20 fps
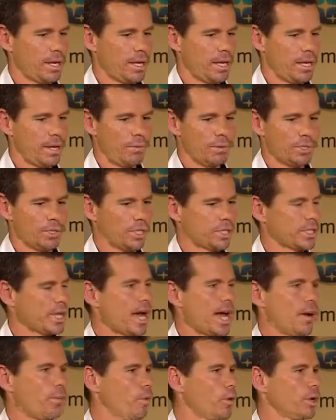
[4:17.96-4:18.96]
it was just
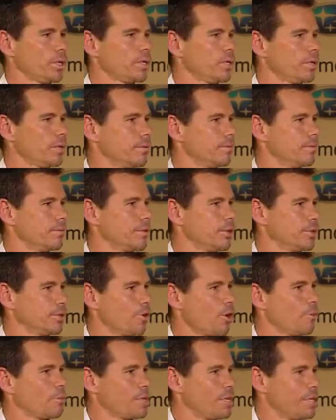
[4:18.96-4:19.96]
hard work that
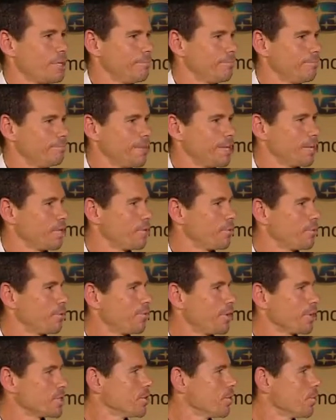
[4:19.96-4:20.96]
got me into the
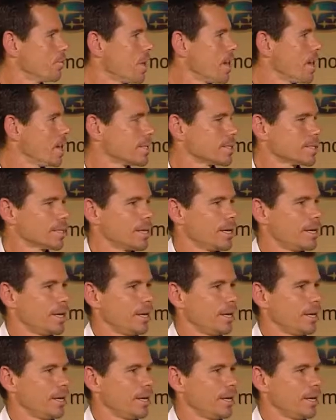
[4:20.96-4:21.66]
professional ranks.